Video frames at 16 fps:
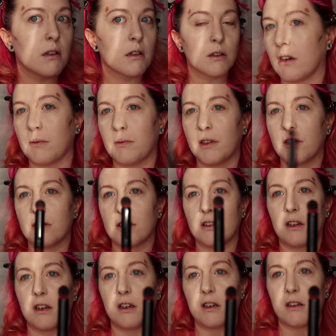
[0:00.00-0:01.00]
So I'm
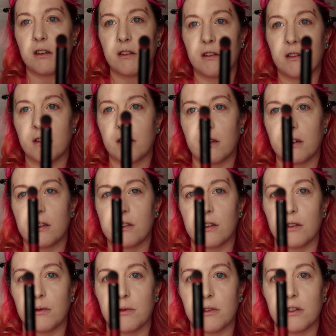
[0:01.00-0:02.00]
using a
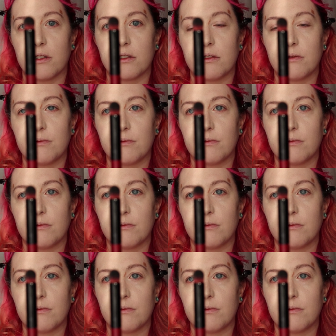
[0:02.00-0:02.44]
eyeshadow brush,